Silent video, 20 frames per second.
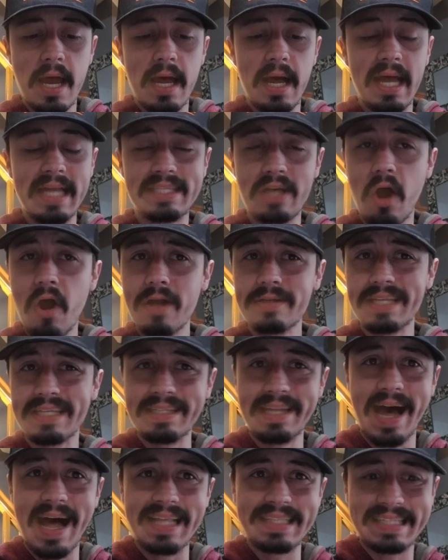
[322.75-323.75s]
It's hard to
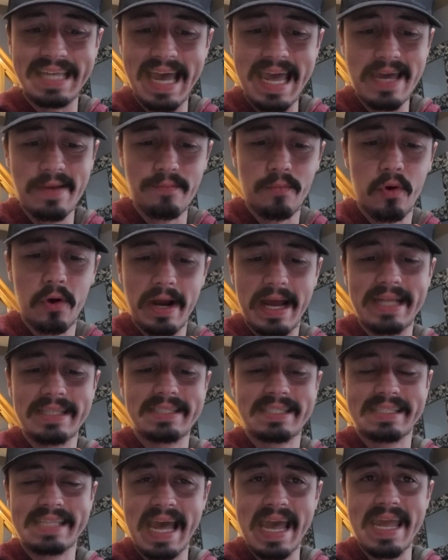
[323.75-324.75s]
not take Morehead
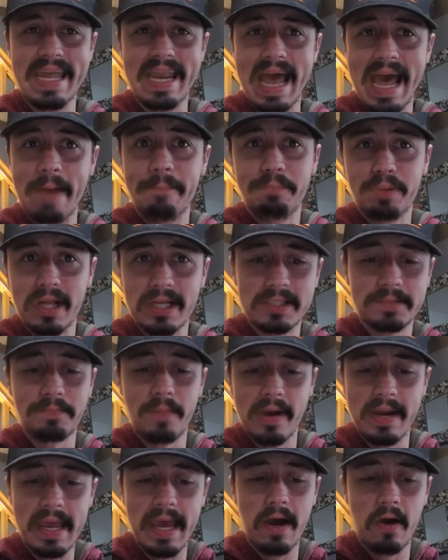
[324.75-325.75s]
State at plus
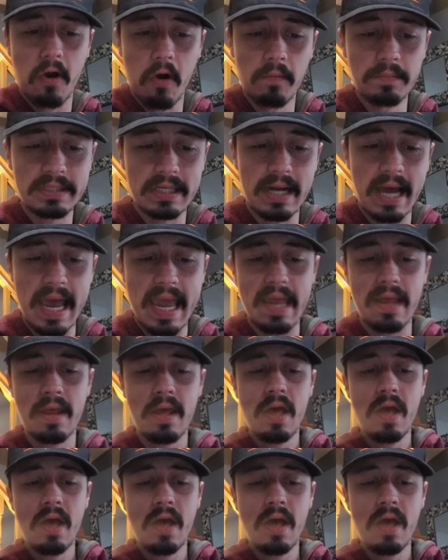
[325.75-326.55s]
money at home tonight.